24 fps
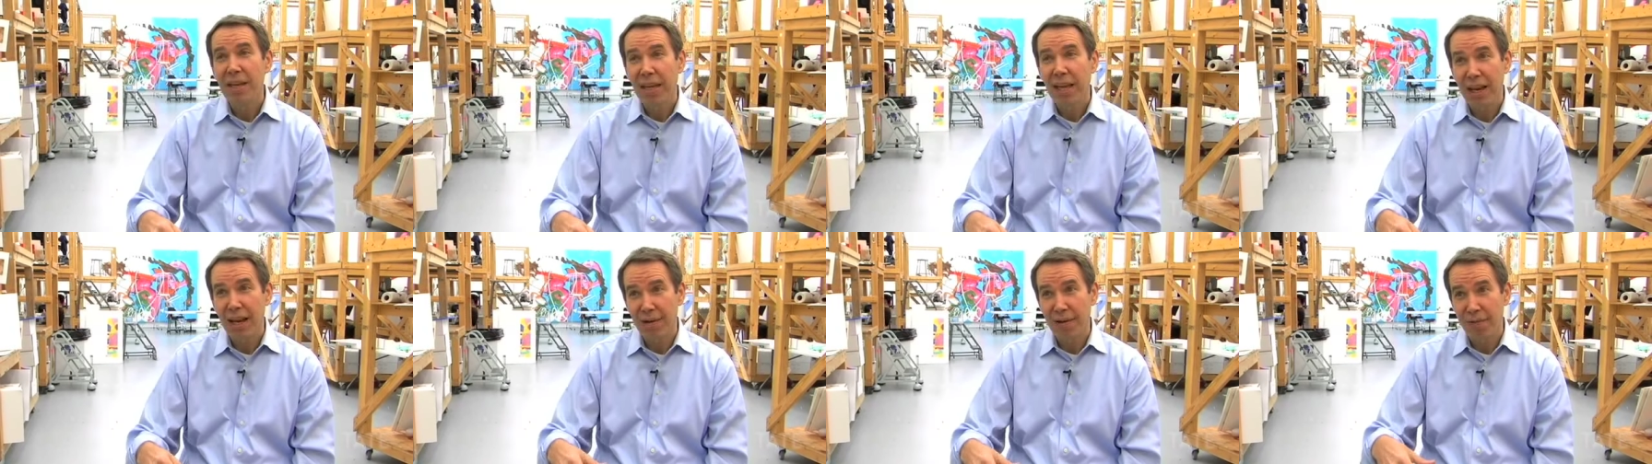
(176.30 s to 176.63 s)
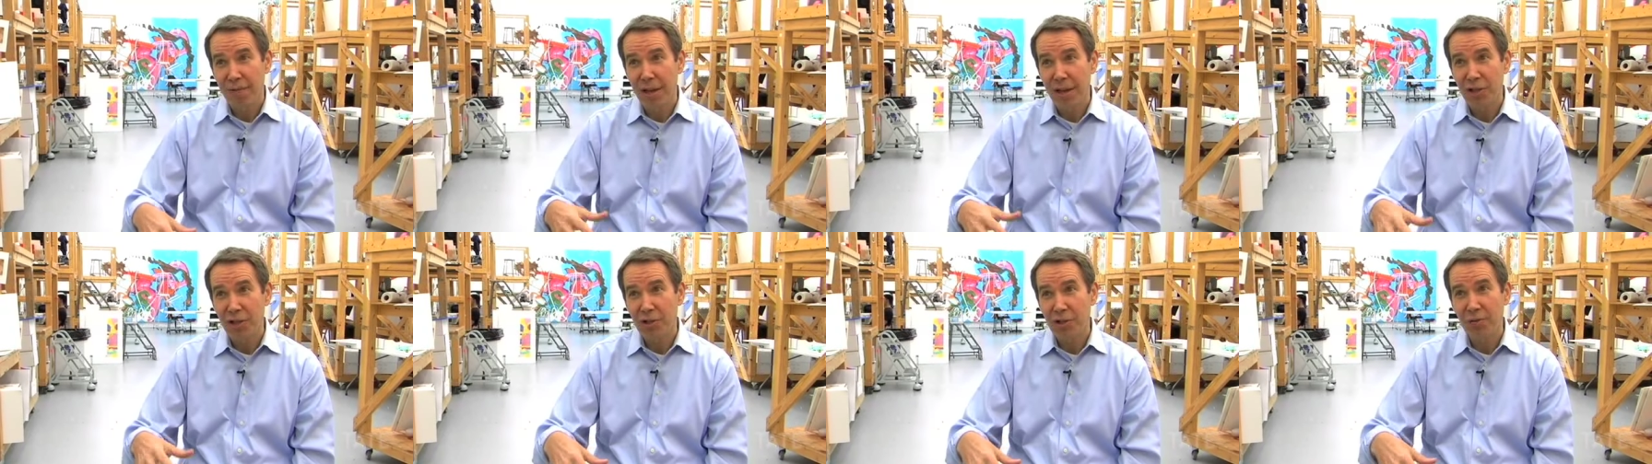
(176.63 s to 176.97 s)
and
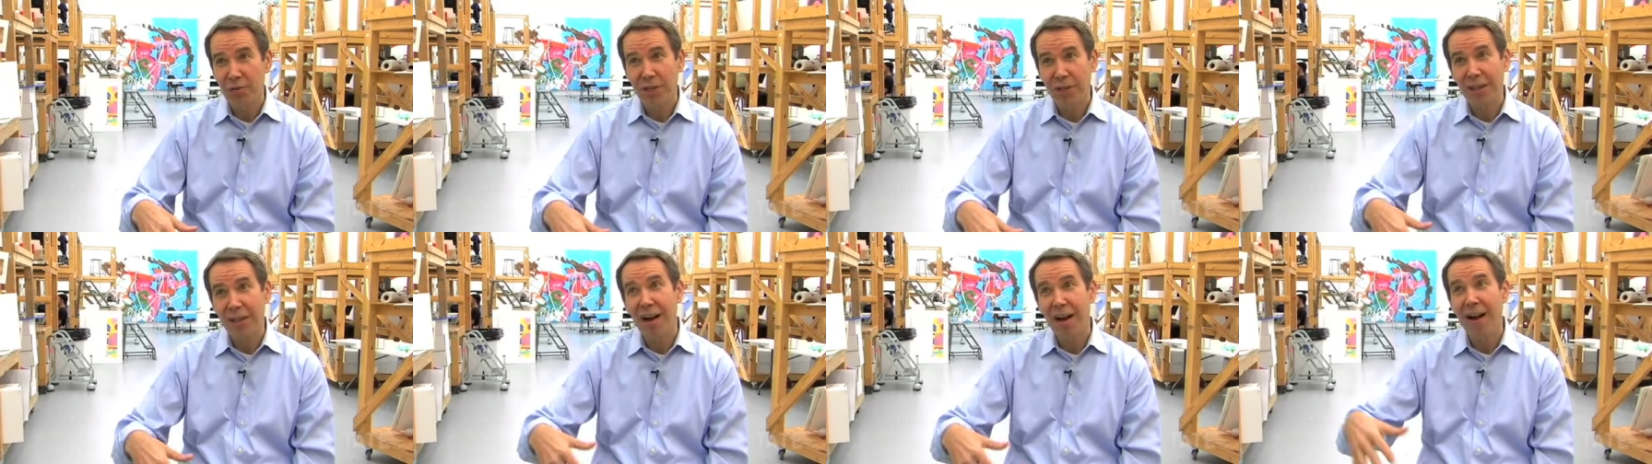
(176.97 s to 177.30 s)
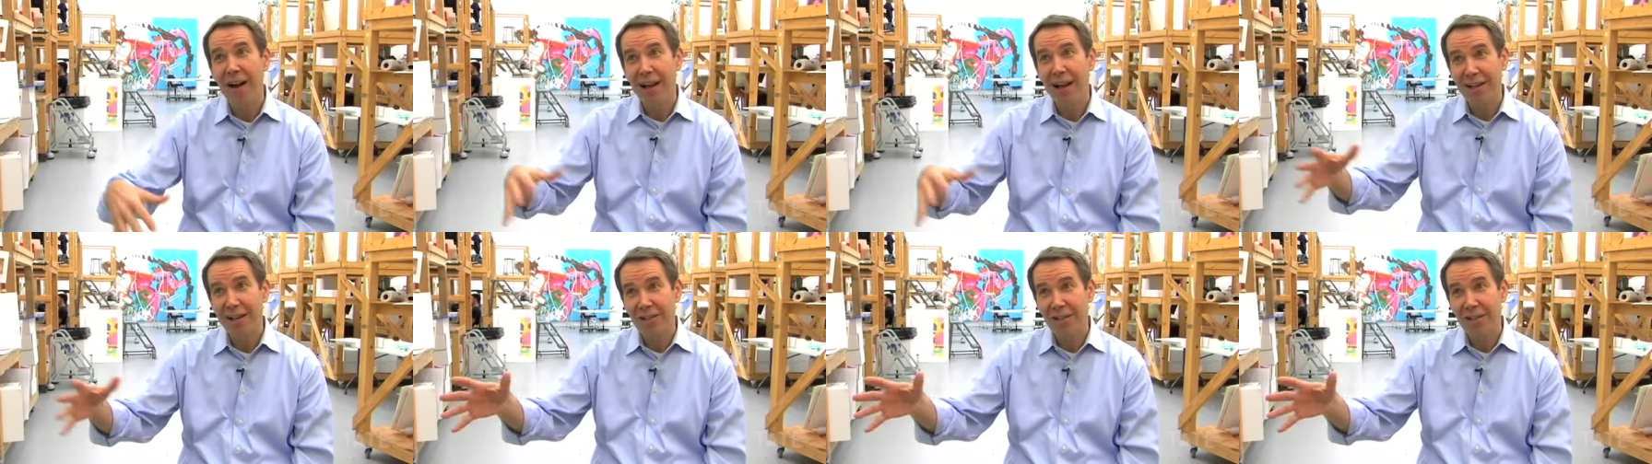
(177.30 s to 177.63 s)
eventually the
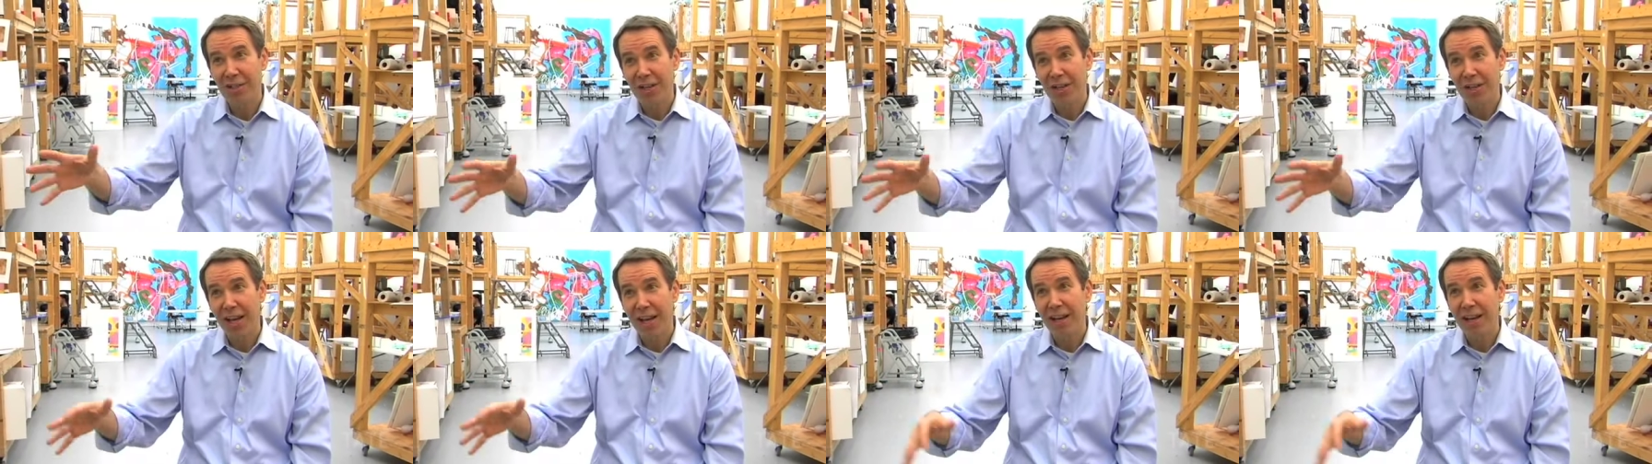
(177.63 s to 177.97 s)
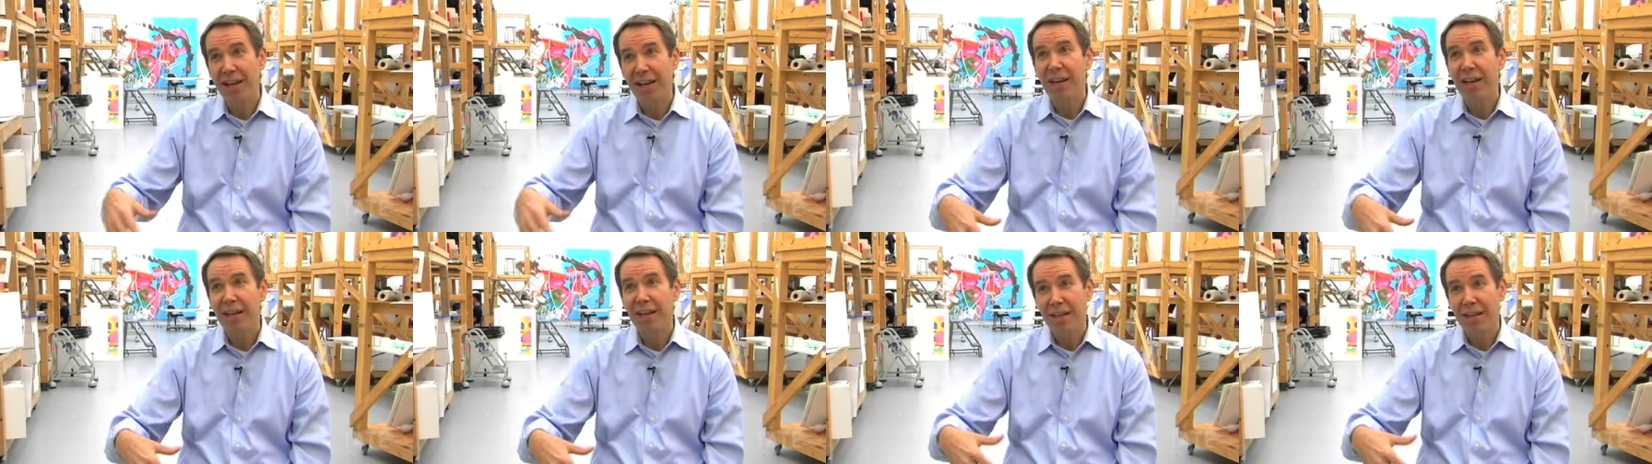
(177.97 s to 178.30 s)
highest state
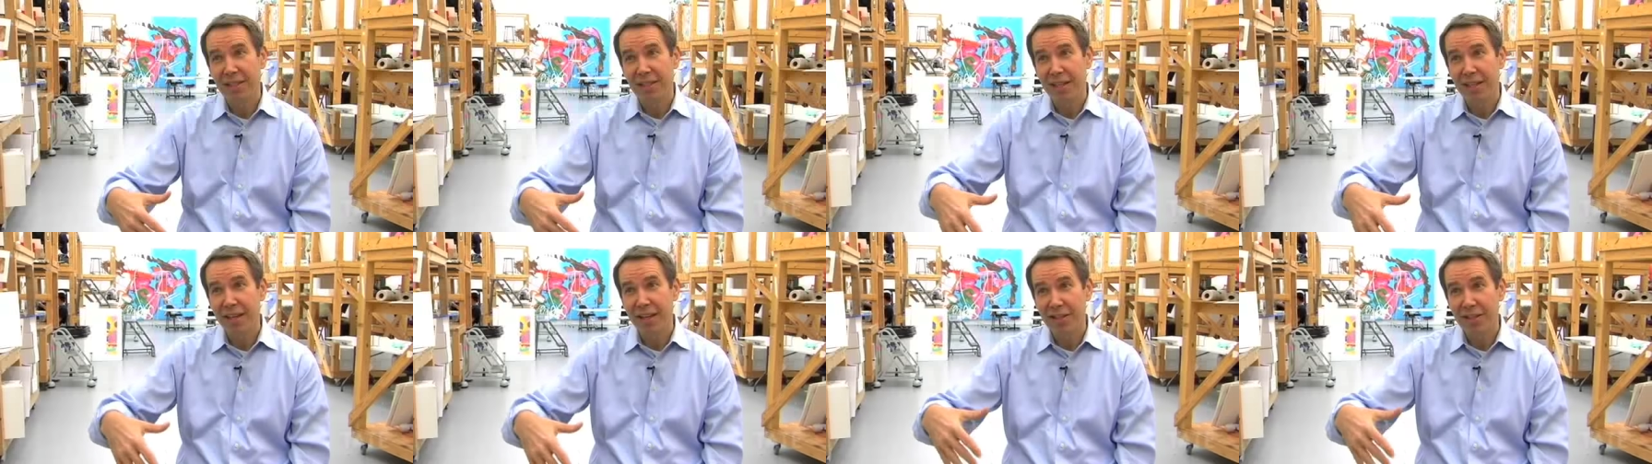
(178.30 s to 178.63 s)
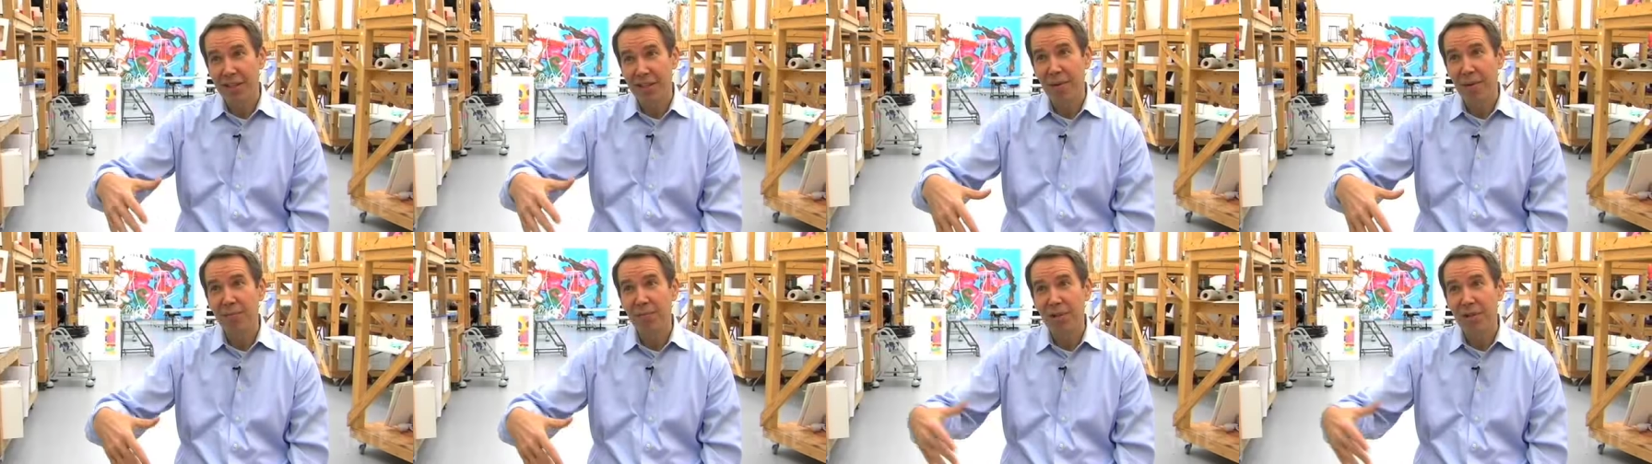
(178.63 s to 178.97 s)
is the
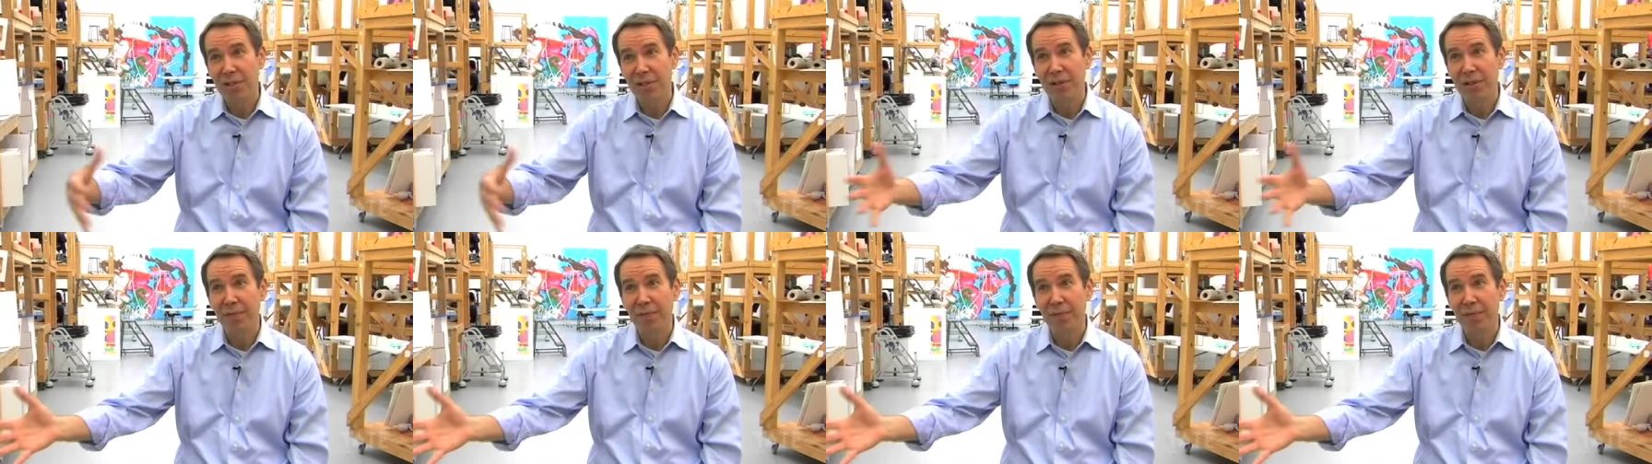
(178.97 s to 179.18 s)
acceptance